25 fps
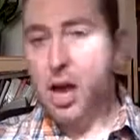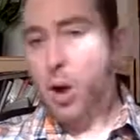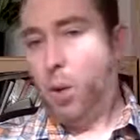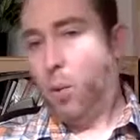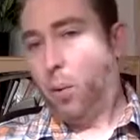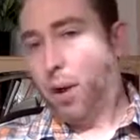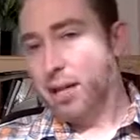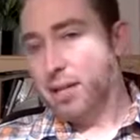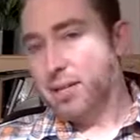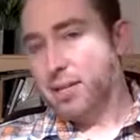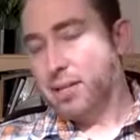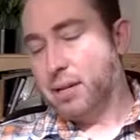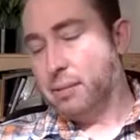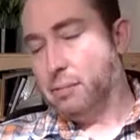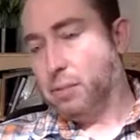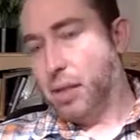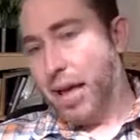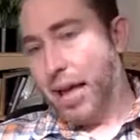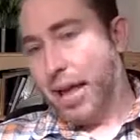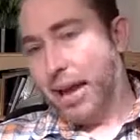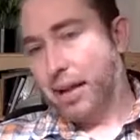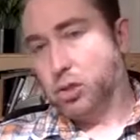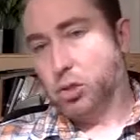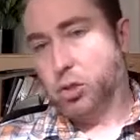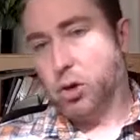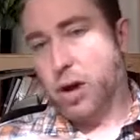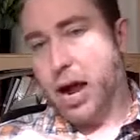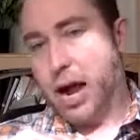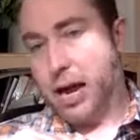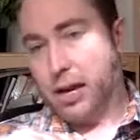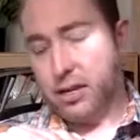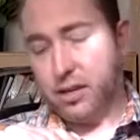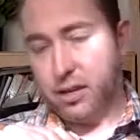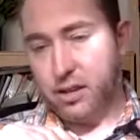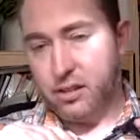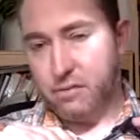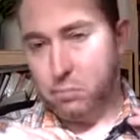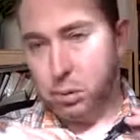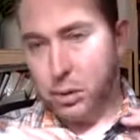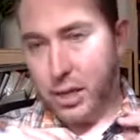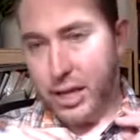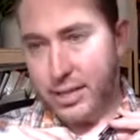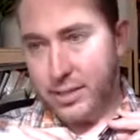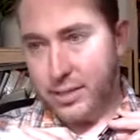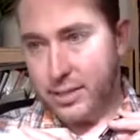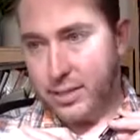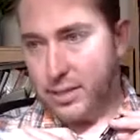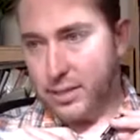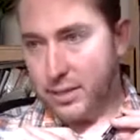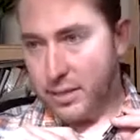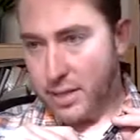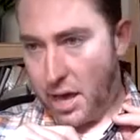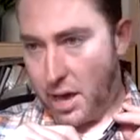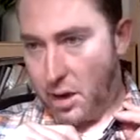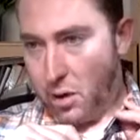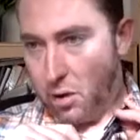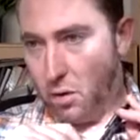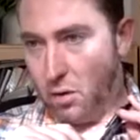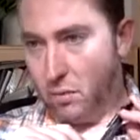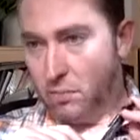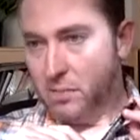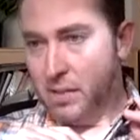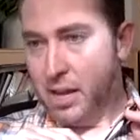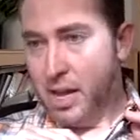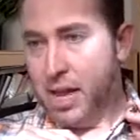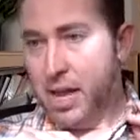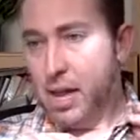why it seemed like an attractive place to settle.